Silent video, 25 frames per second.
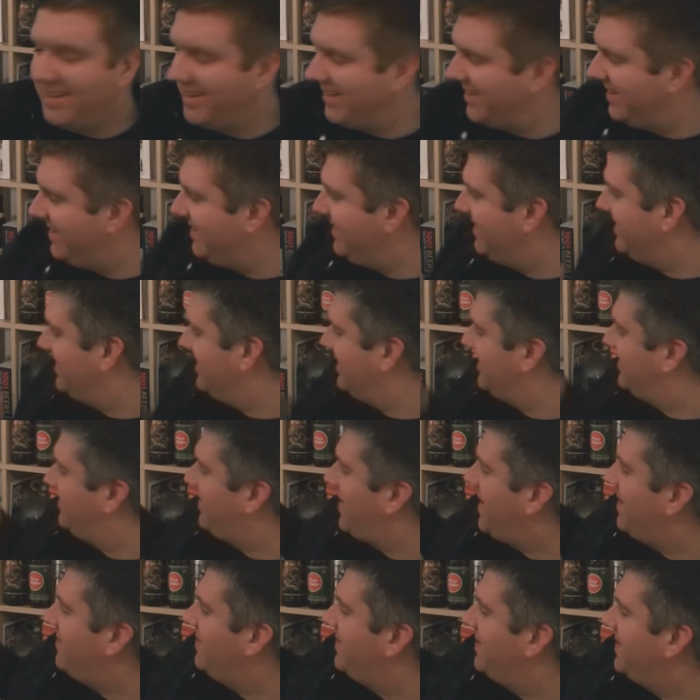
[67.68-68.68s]

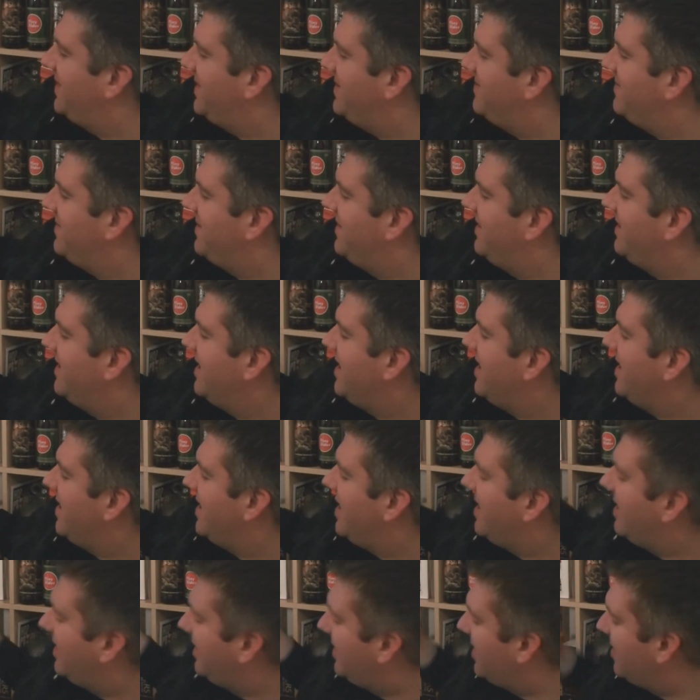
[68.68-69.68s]
Why wouldn't you put
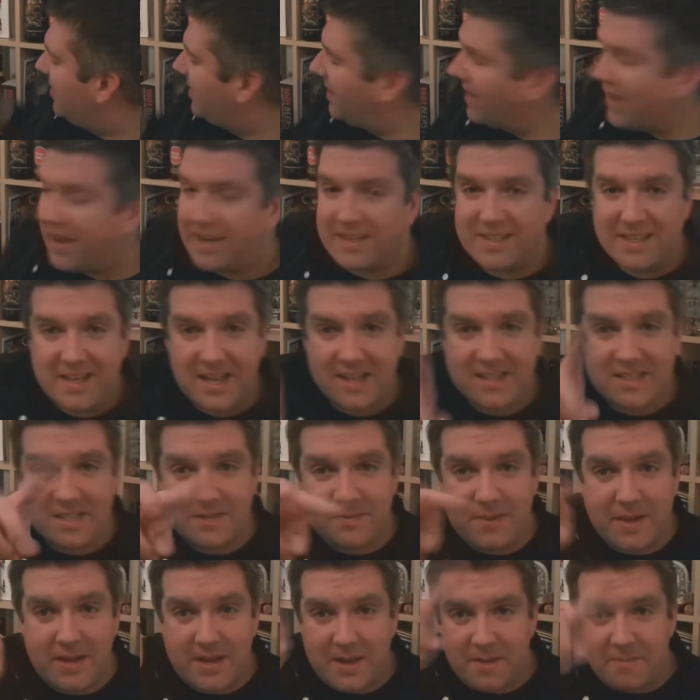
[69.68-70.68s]
googly eyes? I guess it's
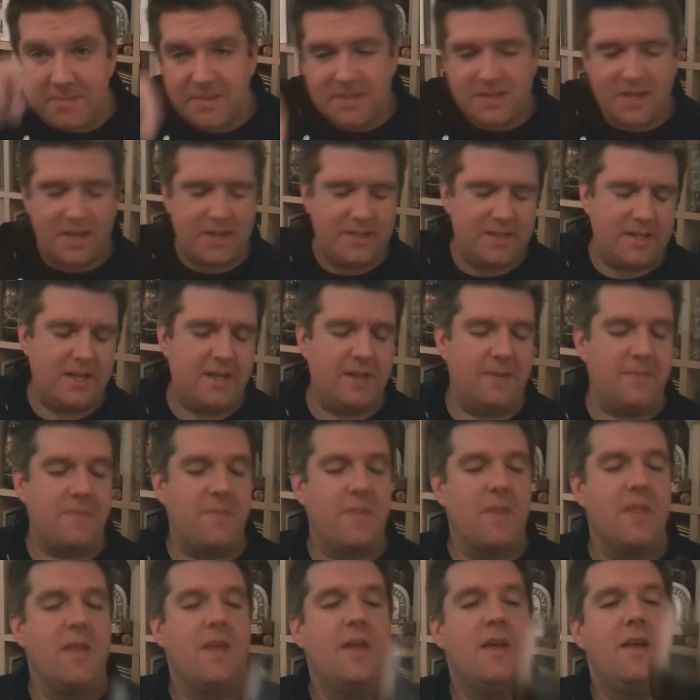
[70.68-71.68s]
been hypnotised, hasn't
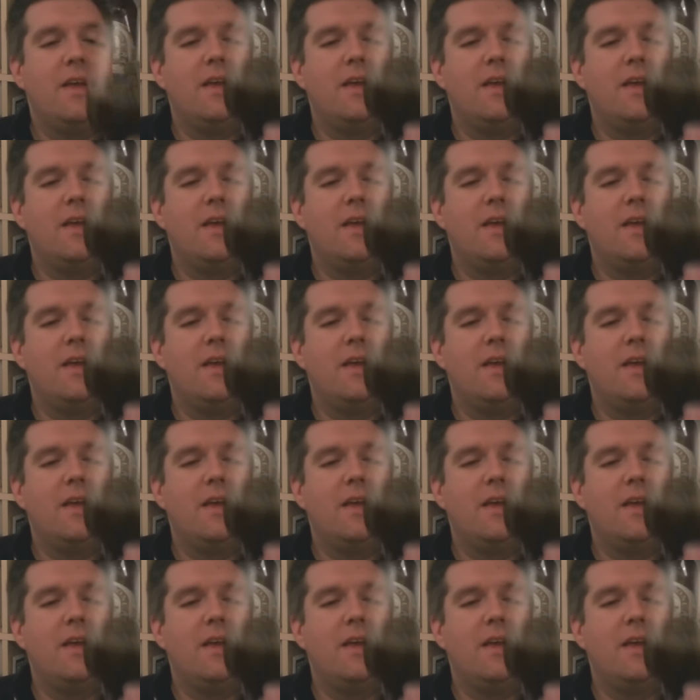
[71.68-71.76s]
it?